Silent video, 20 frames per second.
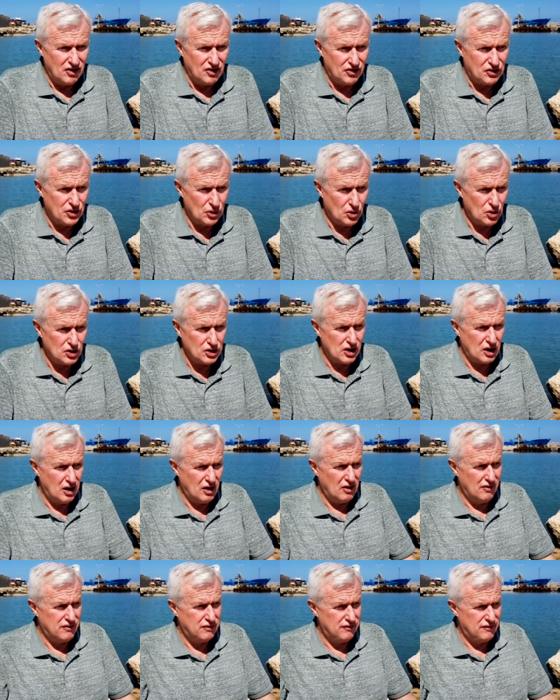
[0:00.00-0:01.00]
thought
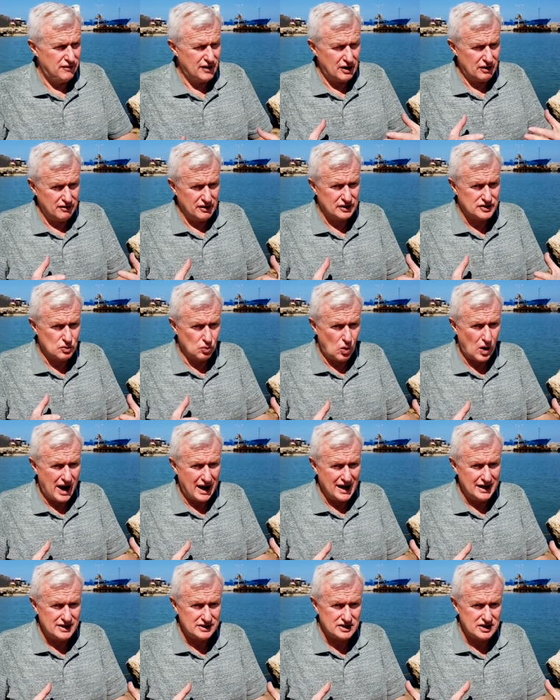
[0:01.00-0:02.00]
of various
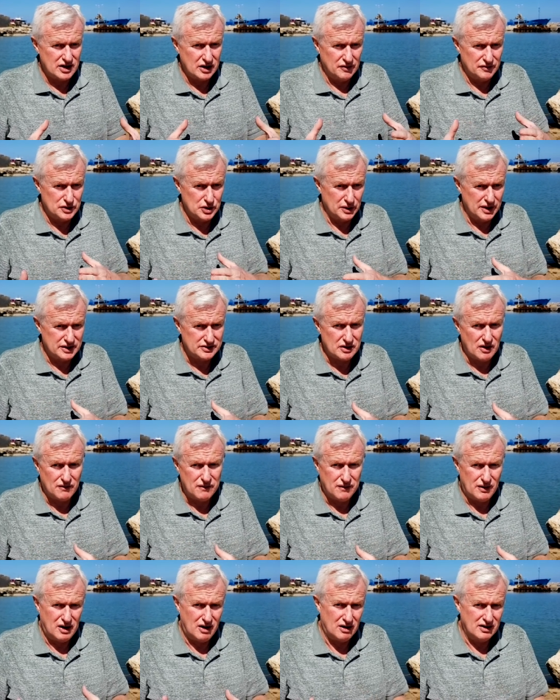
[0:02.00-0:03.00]
ways of doing so.
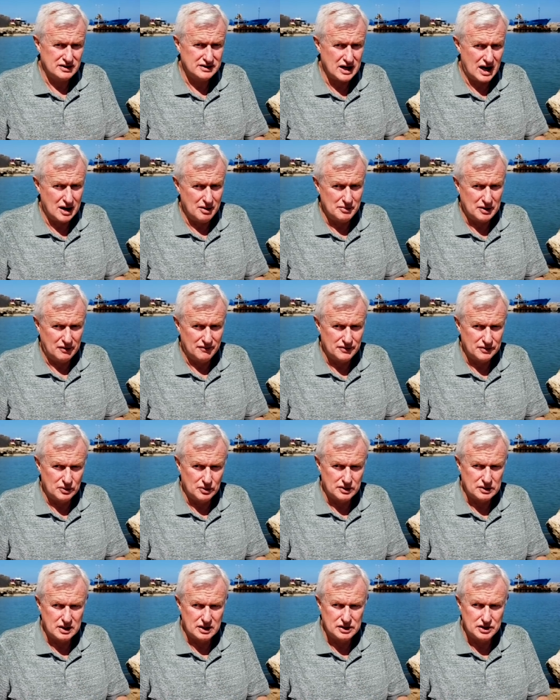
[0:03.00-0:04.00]
For a long time, I've
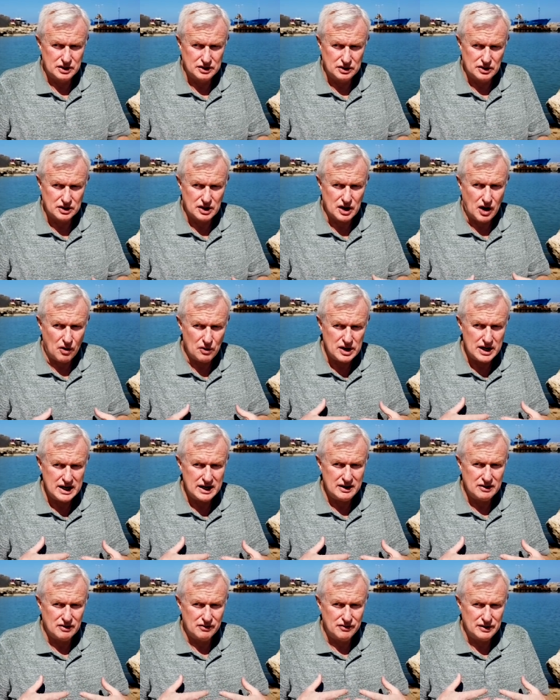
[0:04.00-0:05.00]
thought that you can
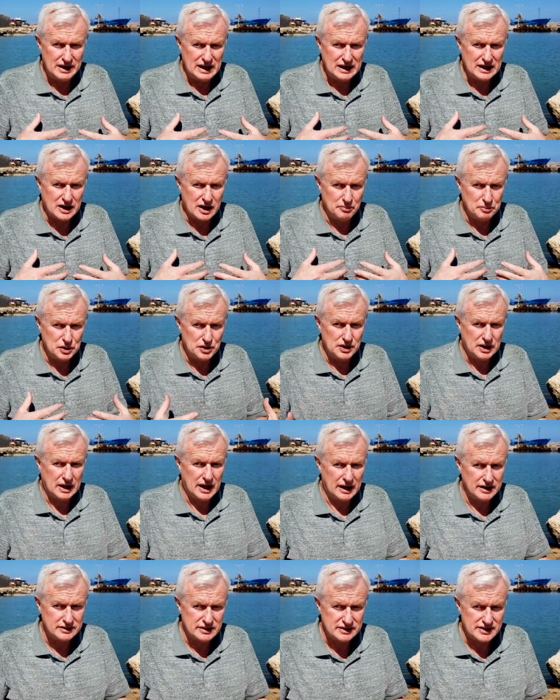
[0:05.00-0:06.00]
only really
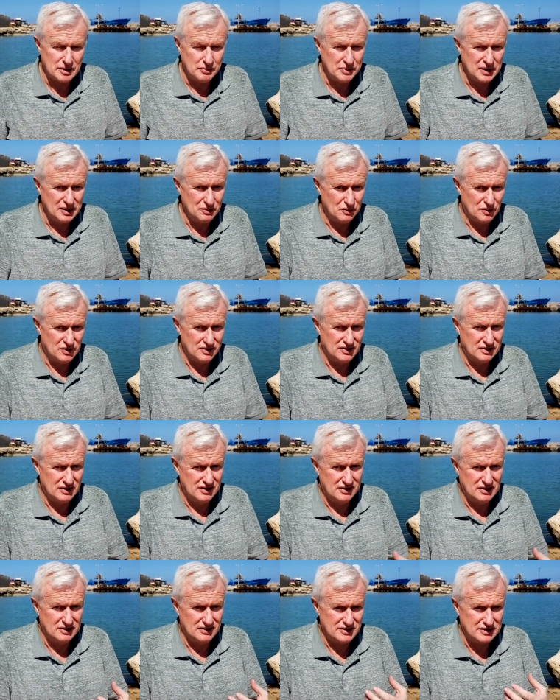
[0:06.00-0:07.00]
communicate to somebody
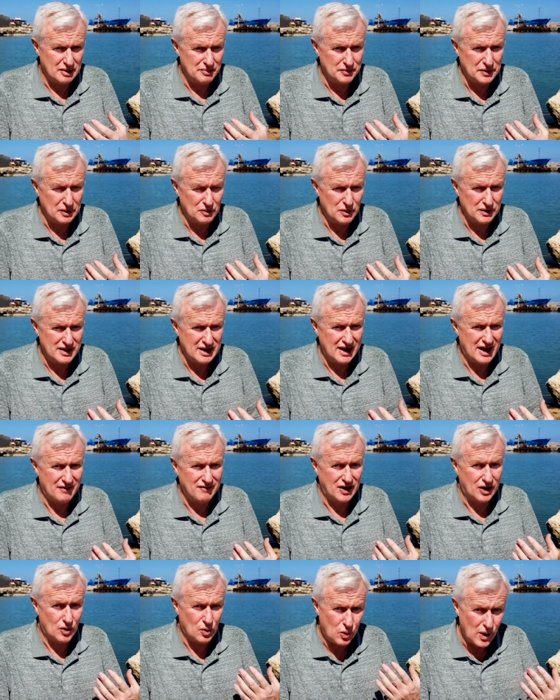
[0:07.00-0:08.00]
something when they have
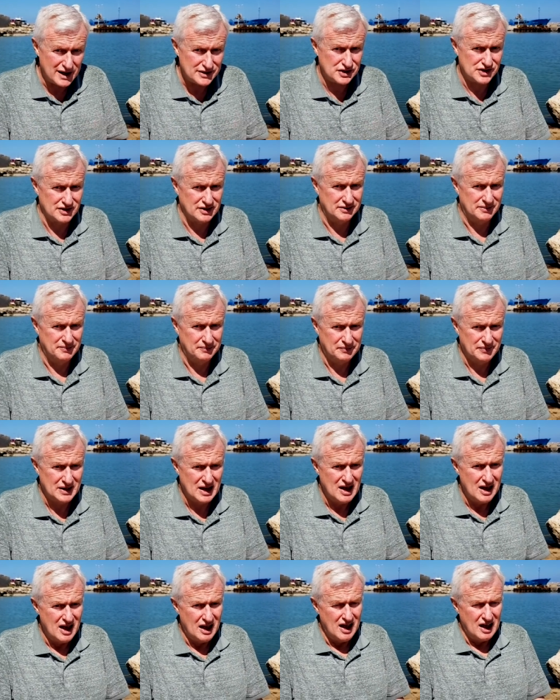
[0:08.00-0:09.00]
a question.
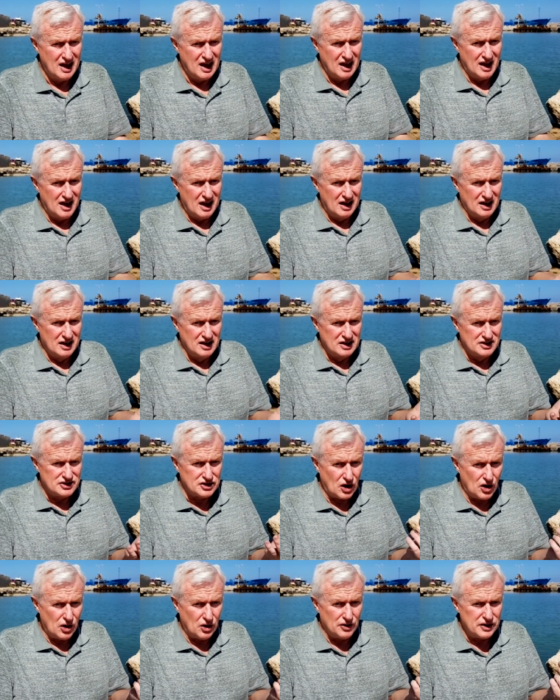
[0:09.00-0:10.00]

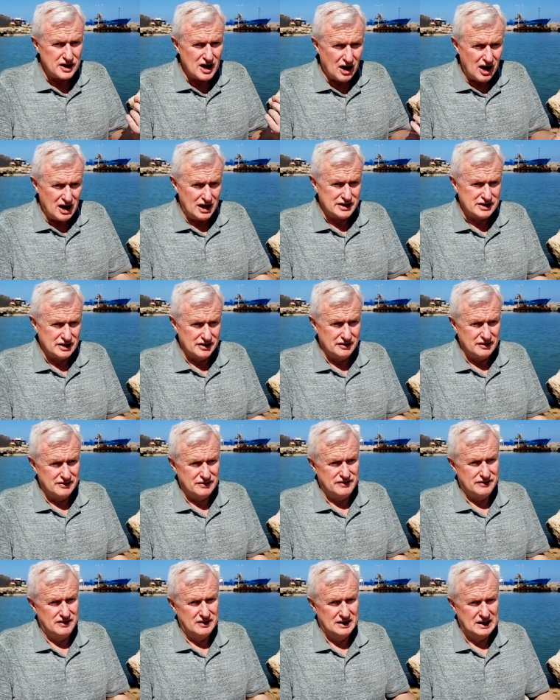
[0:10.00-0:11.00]
So the art
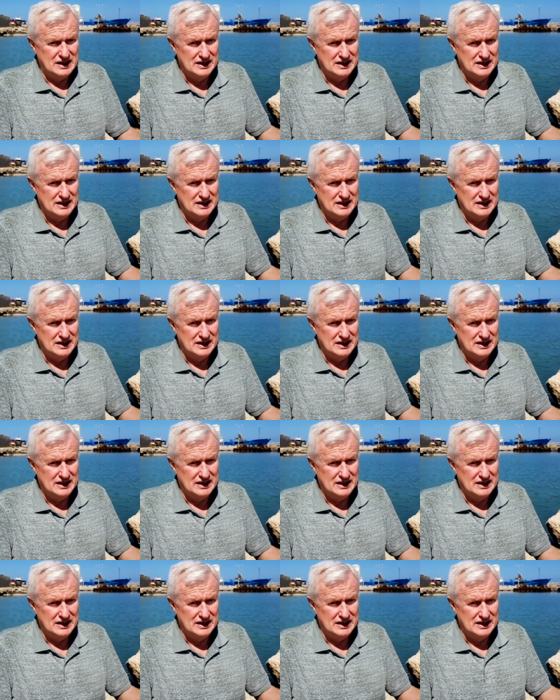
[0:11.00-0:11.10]
of